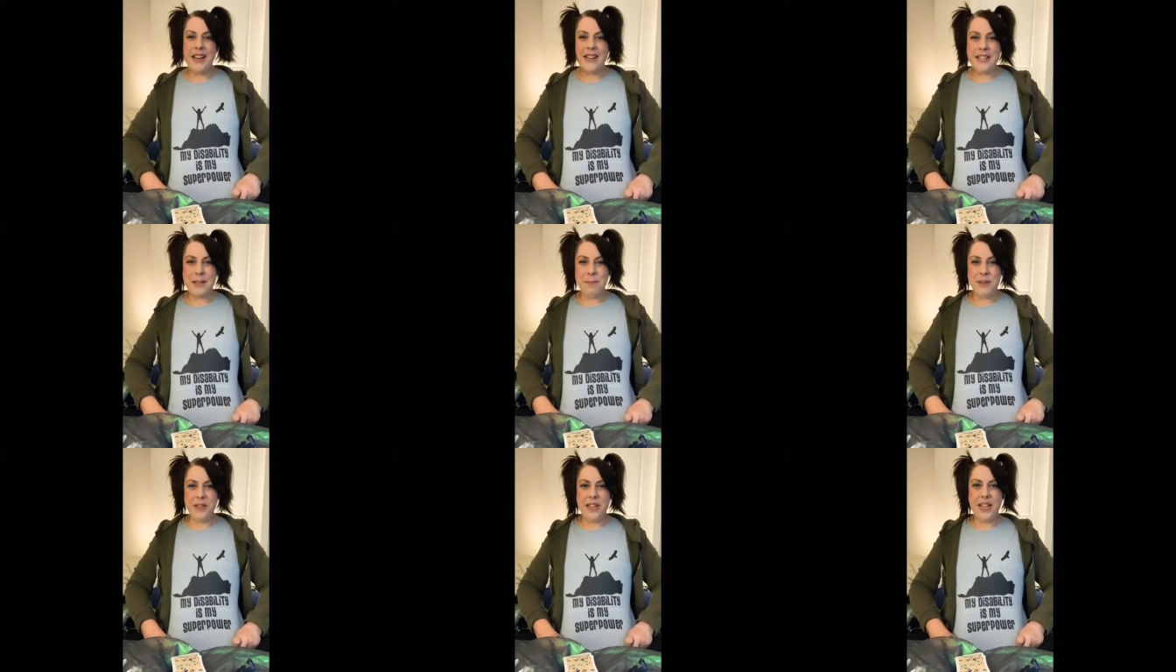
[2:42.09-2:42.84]

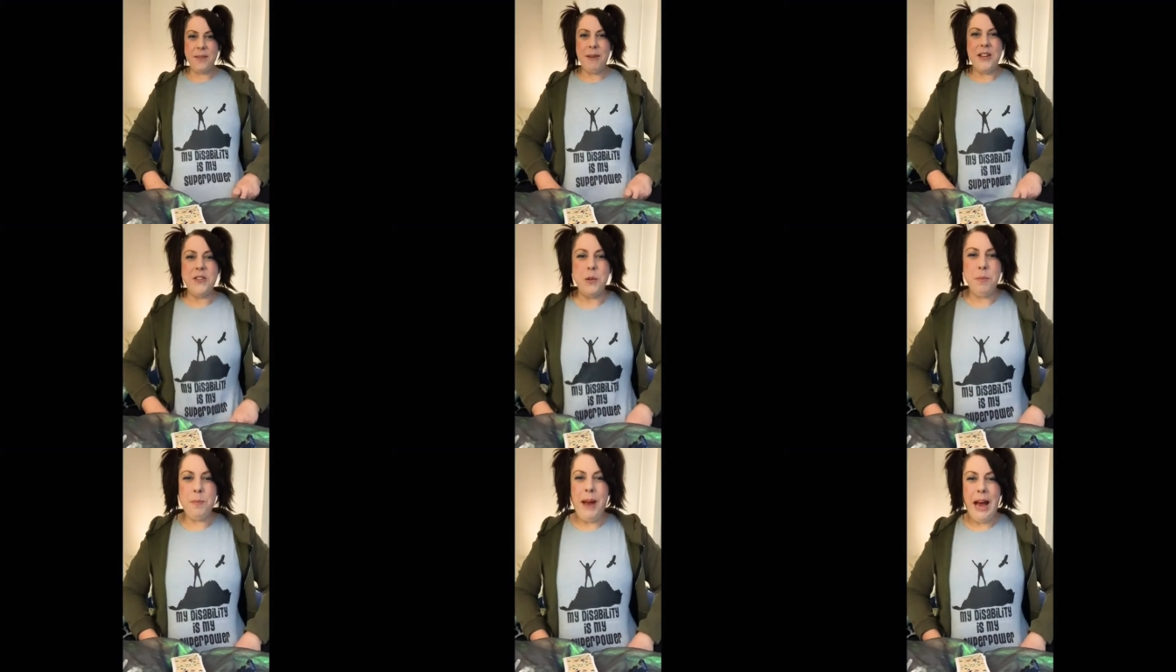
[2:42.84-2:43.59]
Disability is My
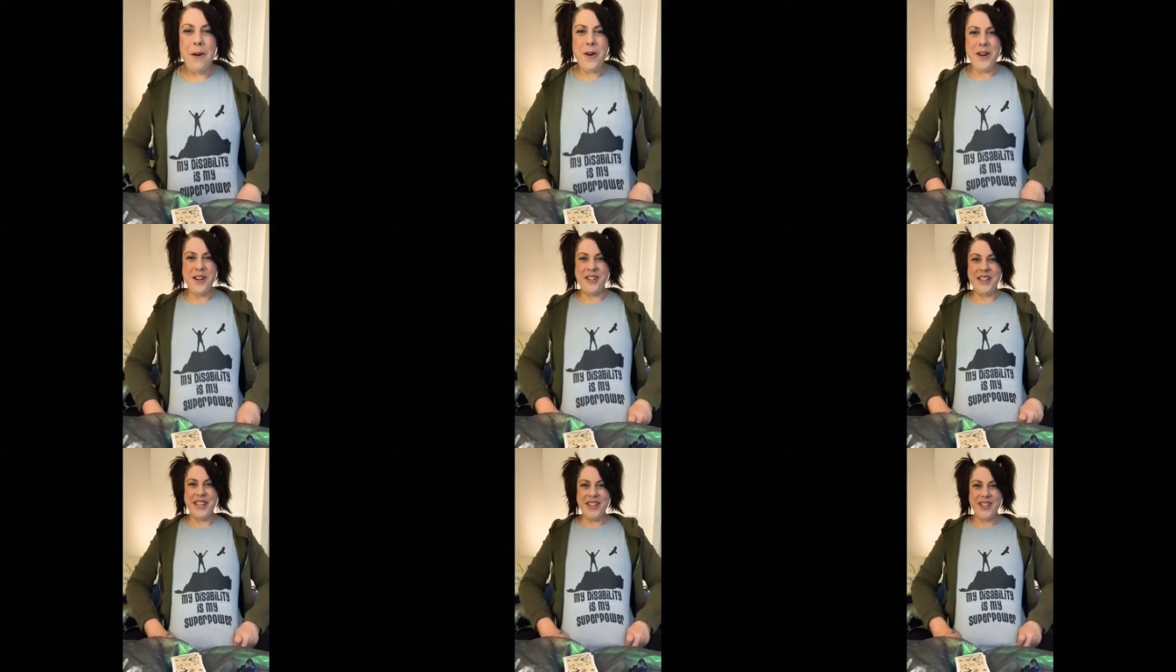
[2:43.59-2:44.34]
Superpower
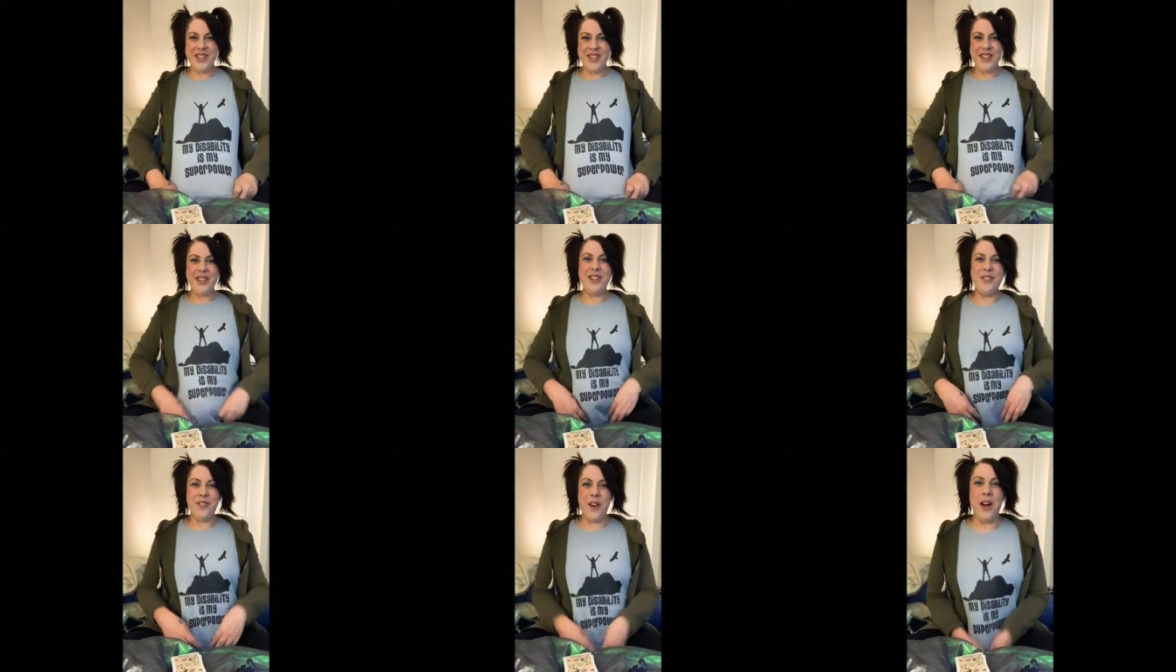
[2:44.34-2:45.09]
t-shirt
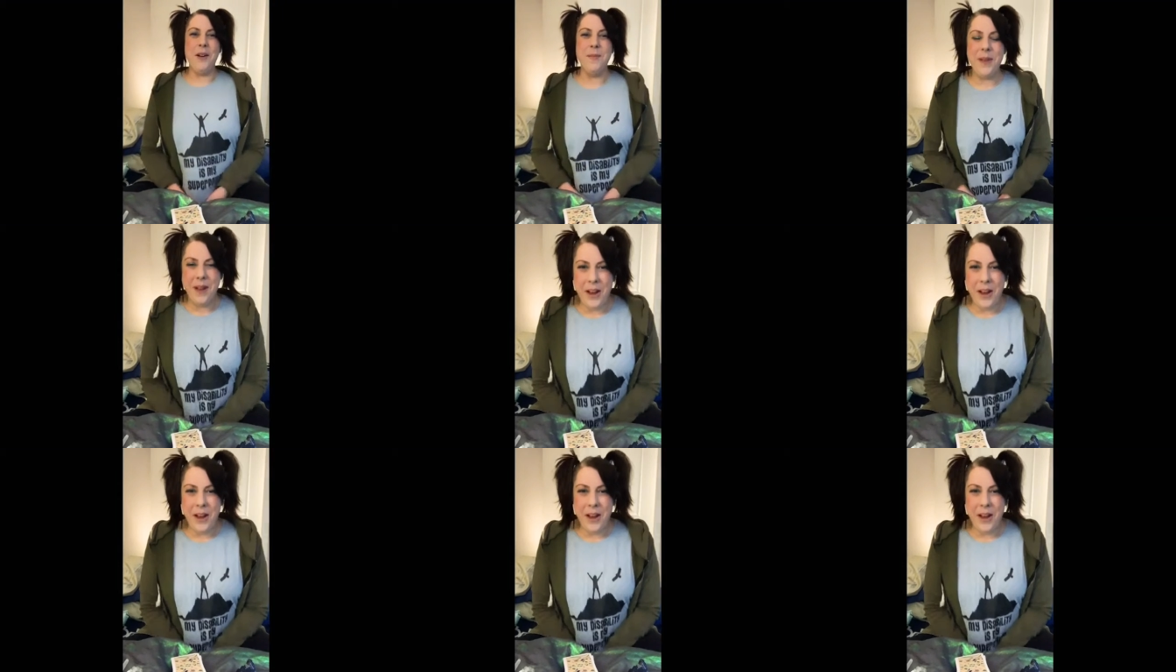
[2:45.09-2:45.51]
from